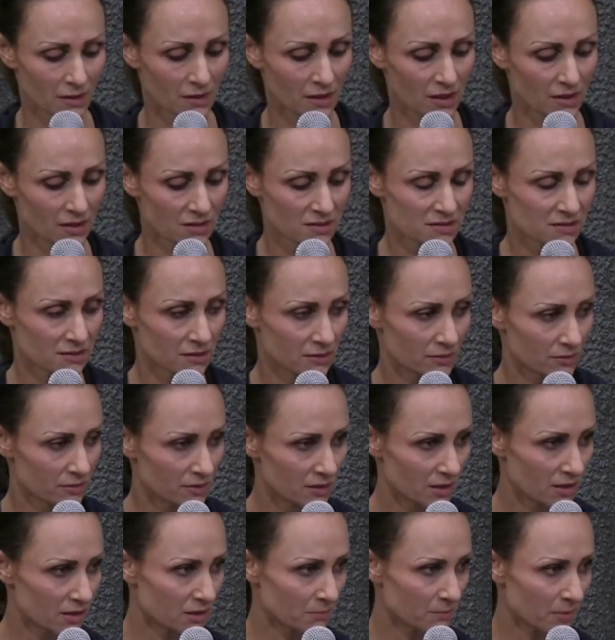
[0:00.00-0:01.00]
Like I said
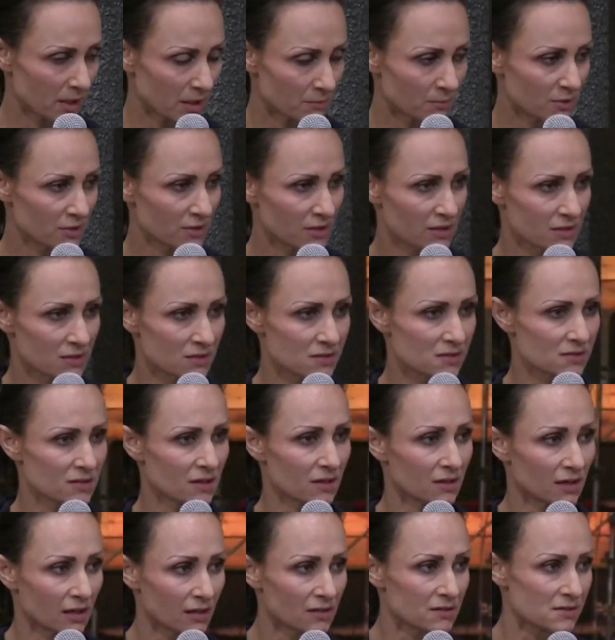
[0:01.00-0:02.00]
earlier, the Bible is
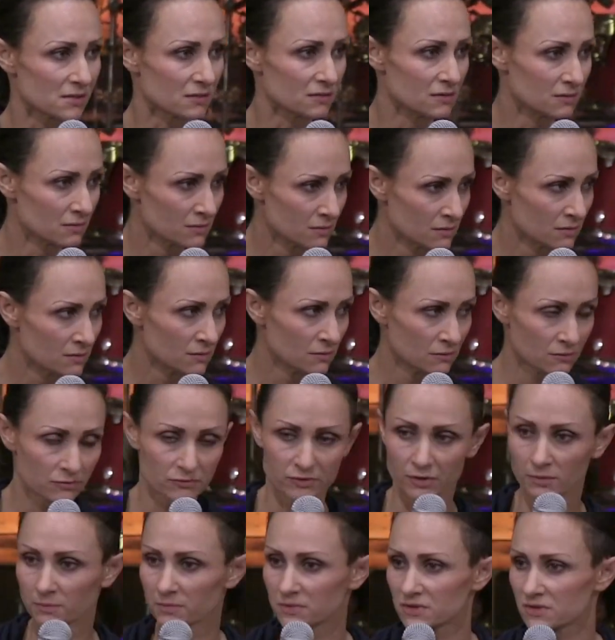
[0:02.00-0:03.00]
connected
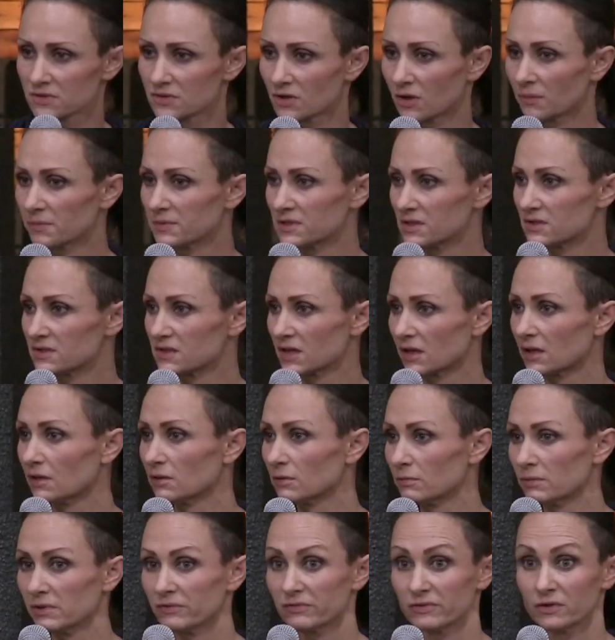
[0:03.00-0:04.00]
from top to
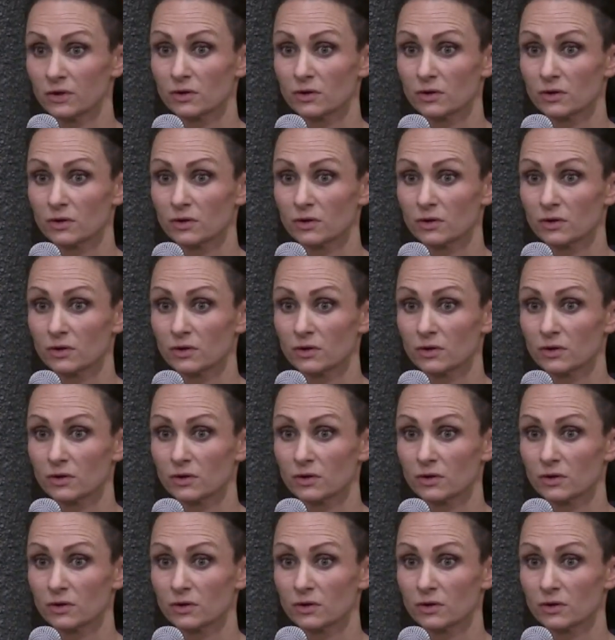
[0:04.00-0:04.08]
tail. We've